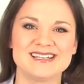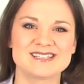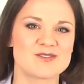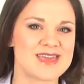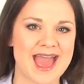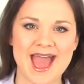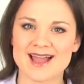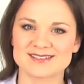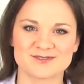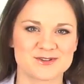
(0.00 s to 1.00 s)
So the
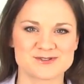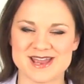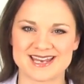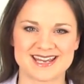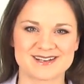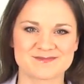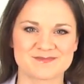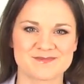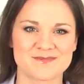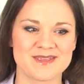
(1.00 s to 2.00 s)
act of creating.
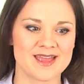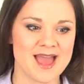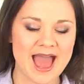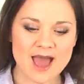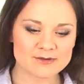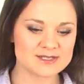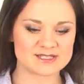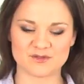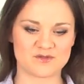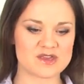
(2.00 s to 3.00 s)
How
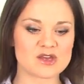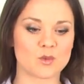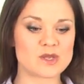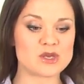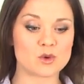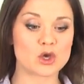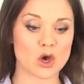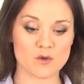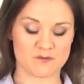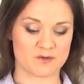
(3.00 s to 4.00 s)
does it feel when you
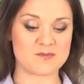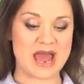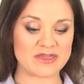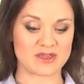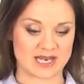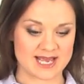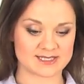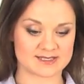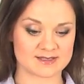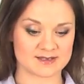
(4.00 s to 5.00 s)
go from
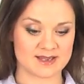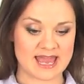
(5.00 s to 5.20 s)
nothingness